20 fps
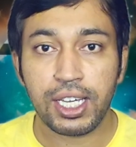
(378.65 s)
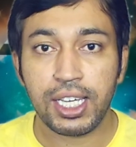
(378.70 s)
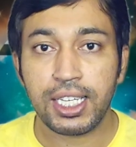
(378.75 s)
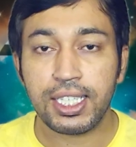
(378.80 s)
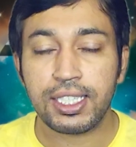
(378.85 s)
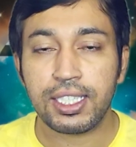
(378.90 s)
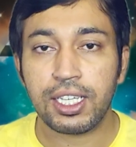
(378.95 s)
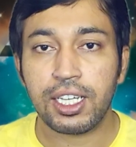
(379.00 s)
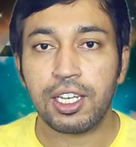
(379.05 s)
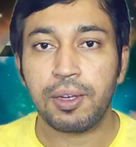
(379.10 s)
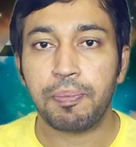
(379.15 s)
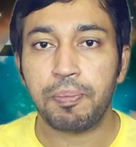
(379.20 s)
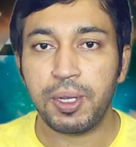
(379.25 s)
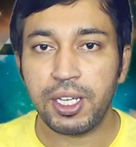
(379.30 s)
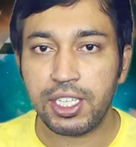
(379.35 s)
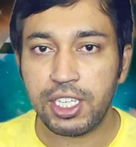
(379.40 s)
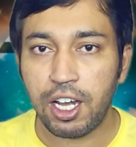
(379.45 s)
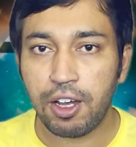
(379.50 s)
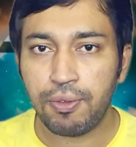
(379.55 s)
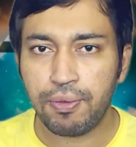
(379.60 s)
is in
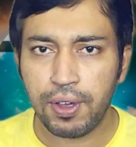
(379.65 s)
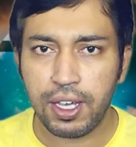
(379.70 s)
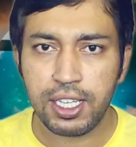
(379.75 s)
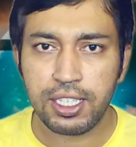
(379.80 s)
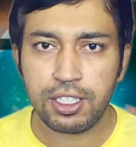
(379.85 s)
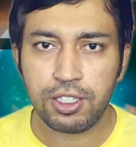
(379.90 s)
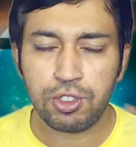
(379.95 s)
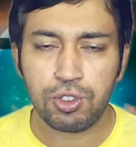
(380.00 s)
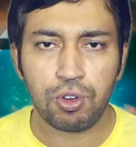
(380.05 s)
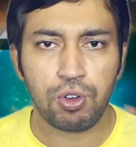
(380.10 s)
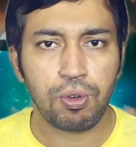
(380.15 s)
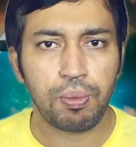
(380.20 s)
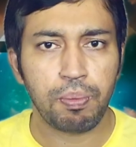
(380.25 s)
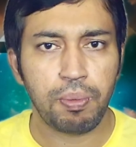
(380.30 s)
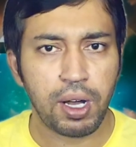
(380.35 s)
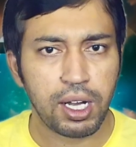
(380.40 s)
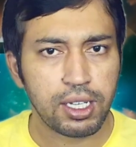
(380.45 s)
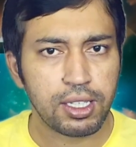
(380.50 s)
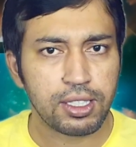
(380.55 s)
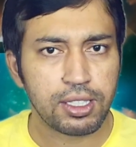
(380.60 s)
beta phase, so
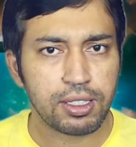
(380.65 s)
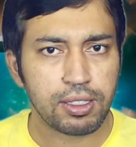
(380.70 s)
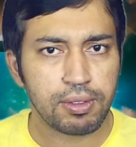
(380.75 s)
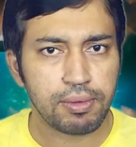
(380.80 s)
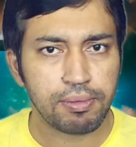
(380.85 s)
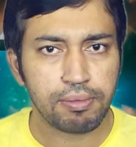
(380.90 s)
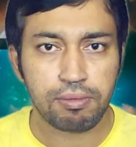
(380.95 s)
bugs